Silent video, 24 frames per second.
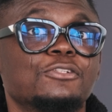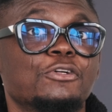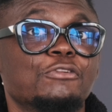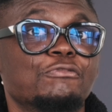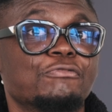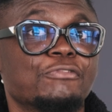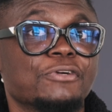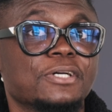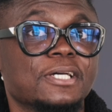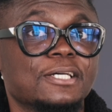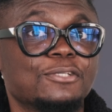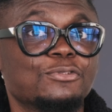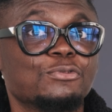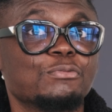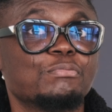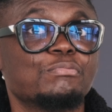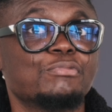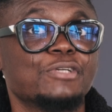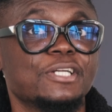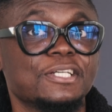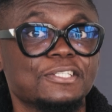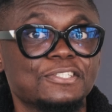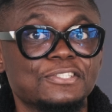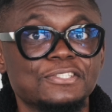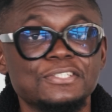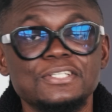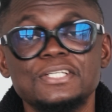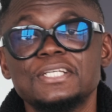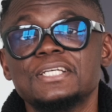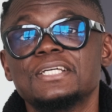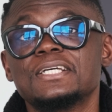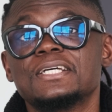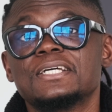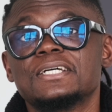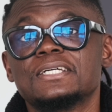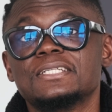don't forget to press
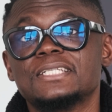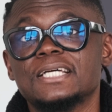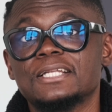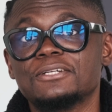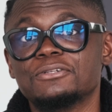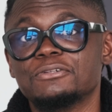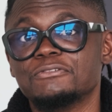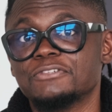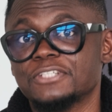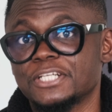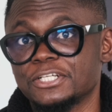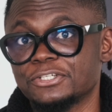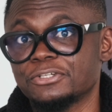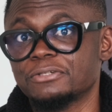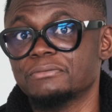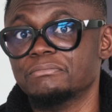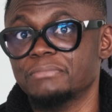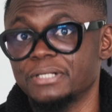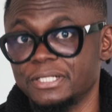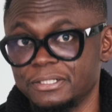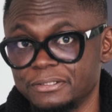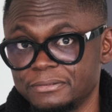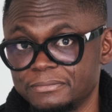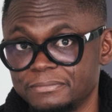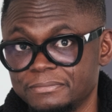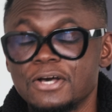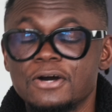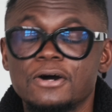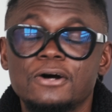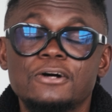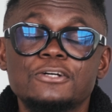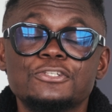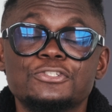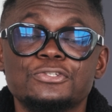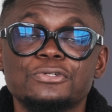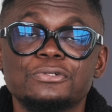that notification bell.
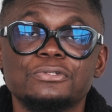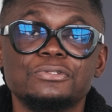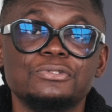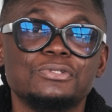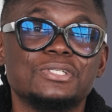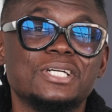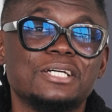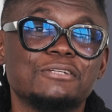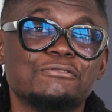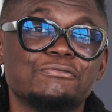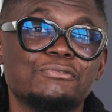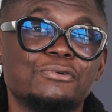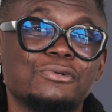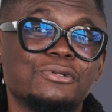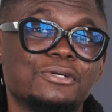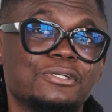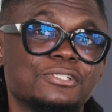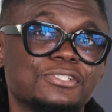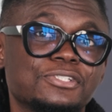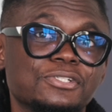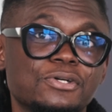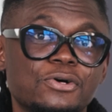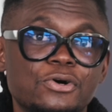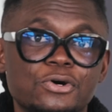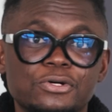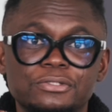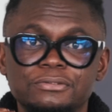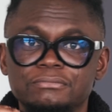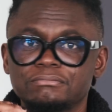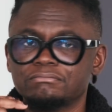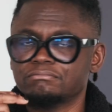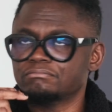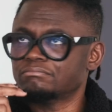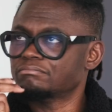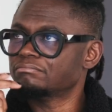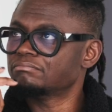Also, you can follow us
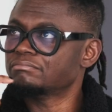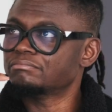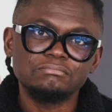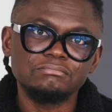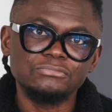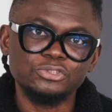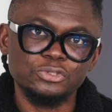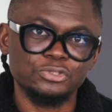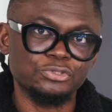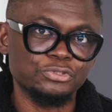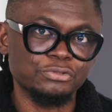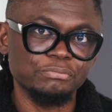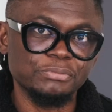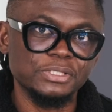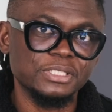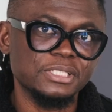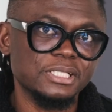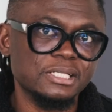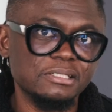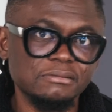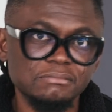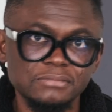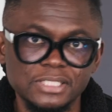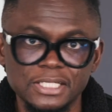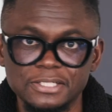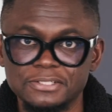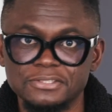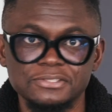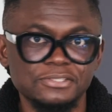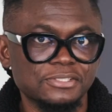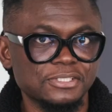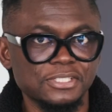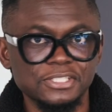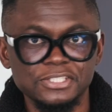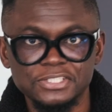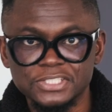on social media, that
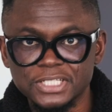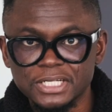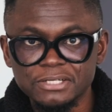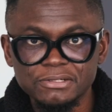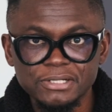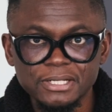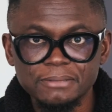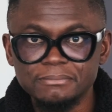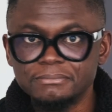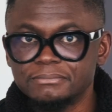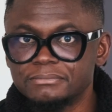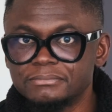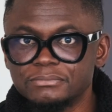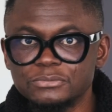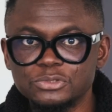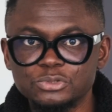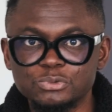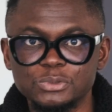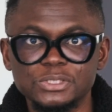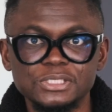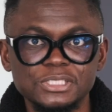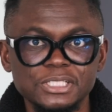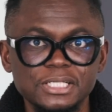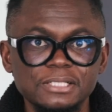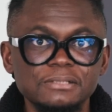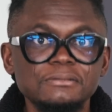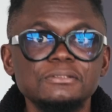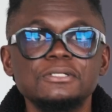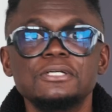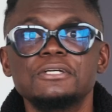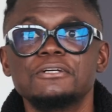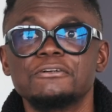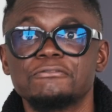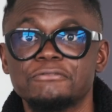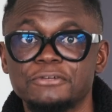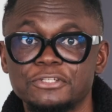is Instagram, Twitter,
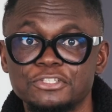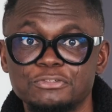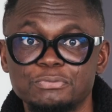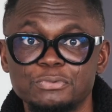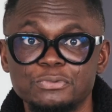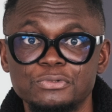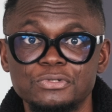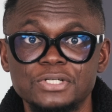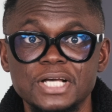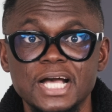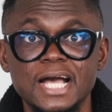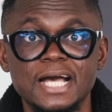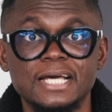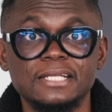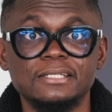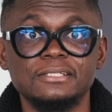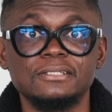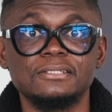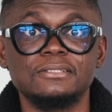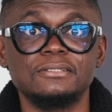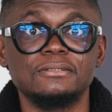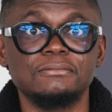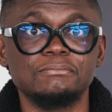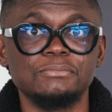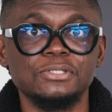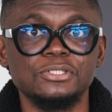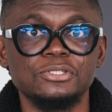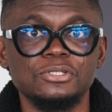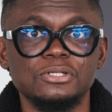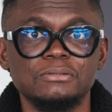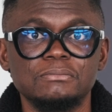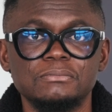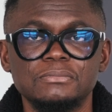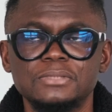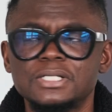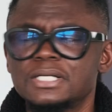Facebook, and
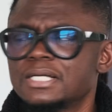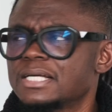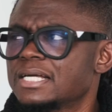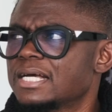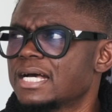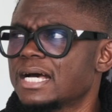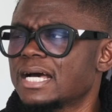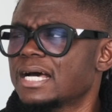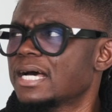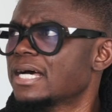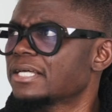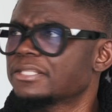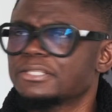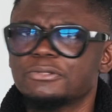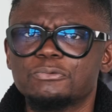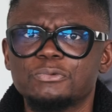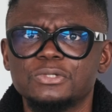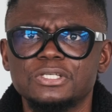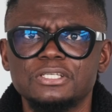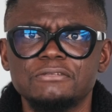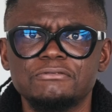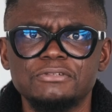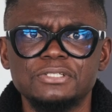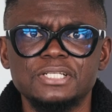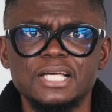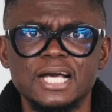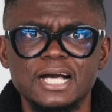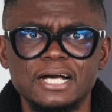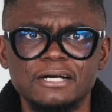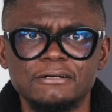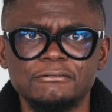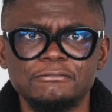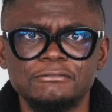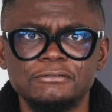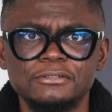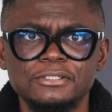Medium. I think we even
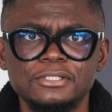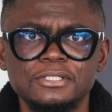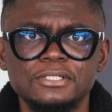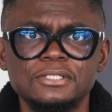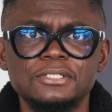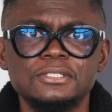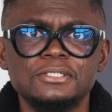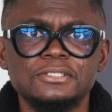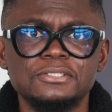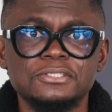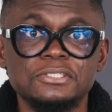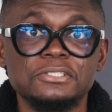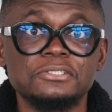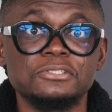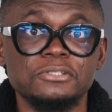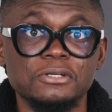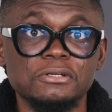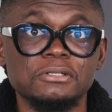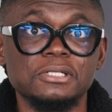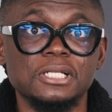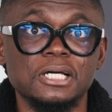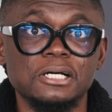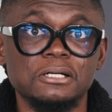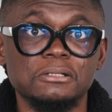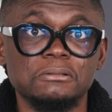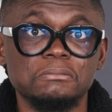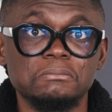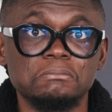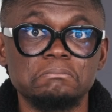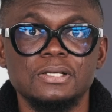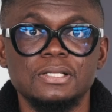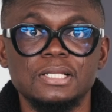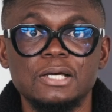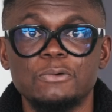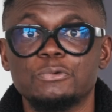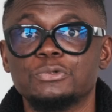have TikTok now.
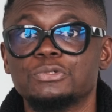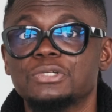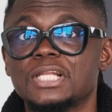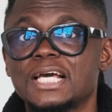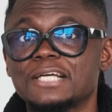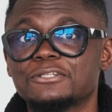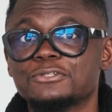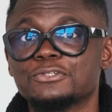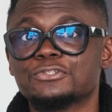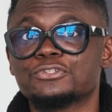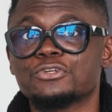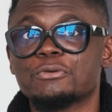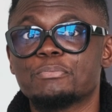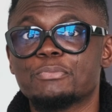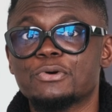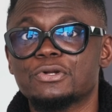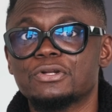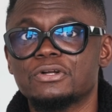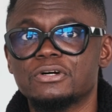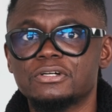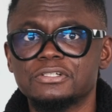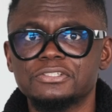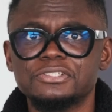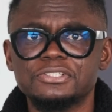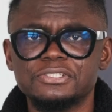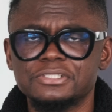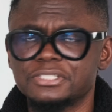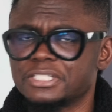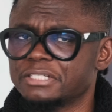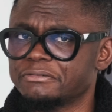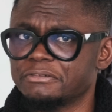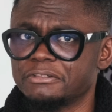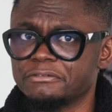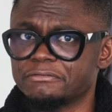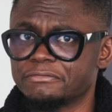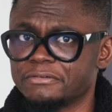Now, would you like to support us
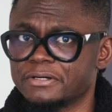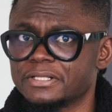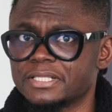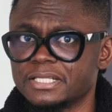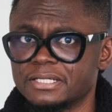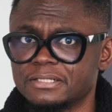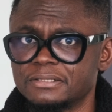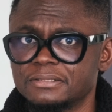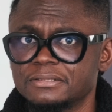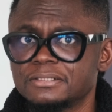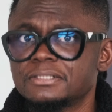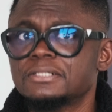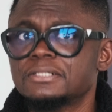even further?